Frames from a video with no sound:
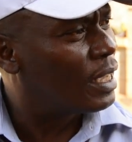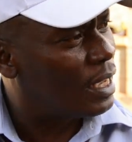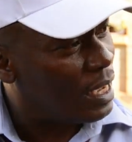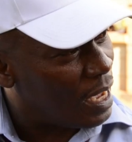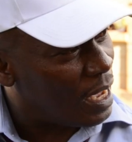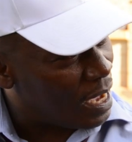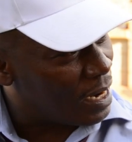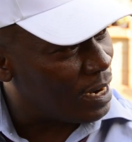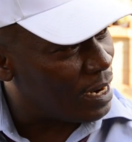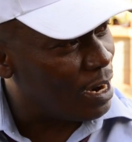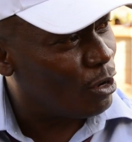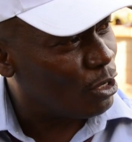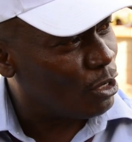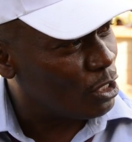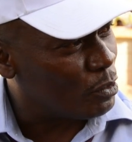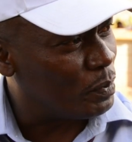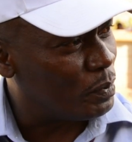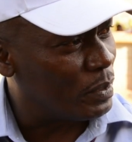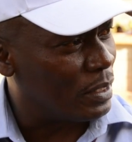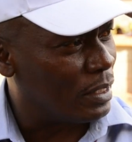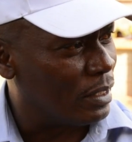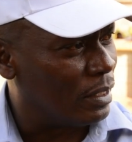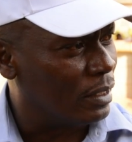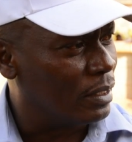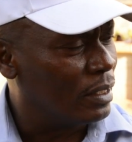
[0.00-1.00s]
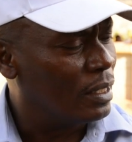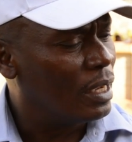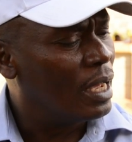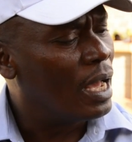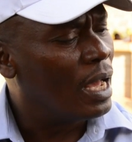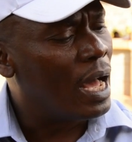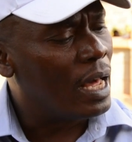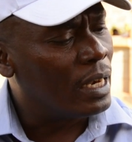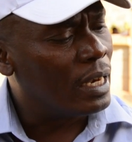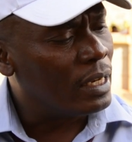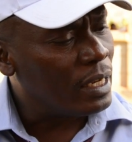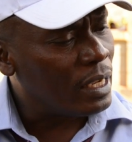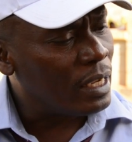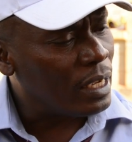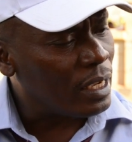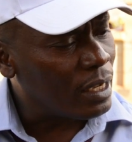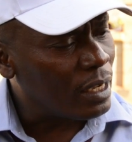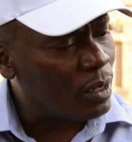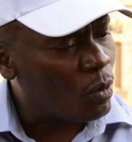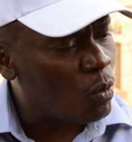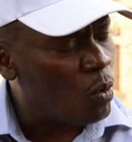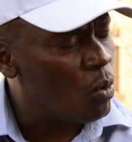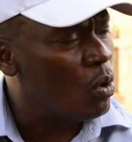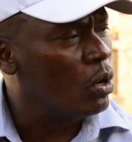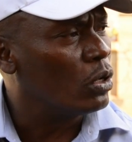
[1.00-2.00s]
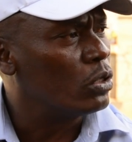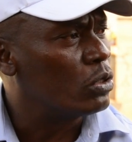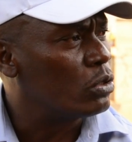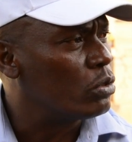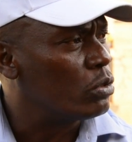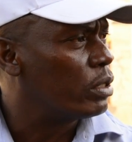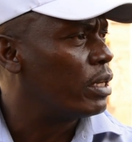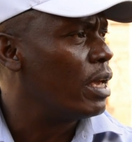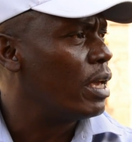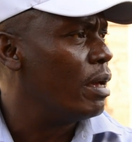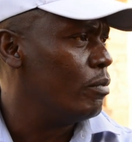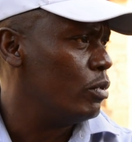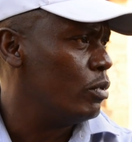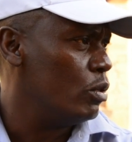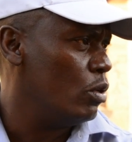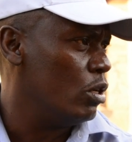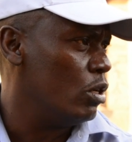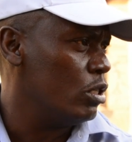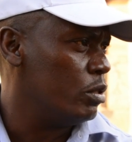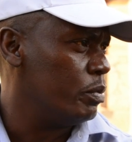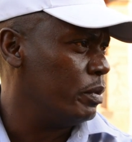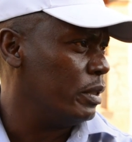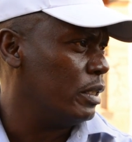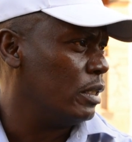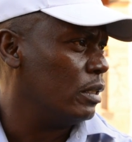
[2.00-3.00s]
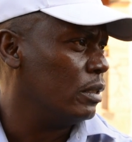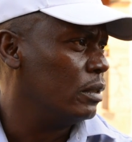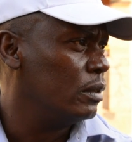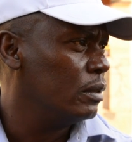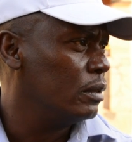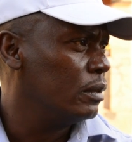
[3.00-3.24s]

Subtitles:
Kihara Hospital. Mm-hmm. And equal to Kiambu Hospital.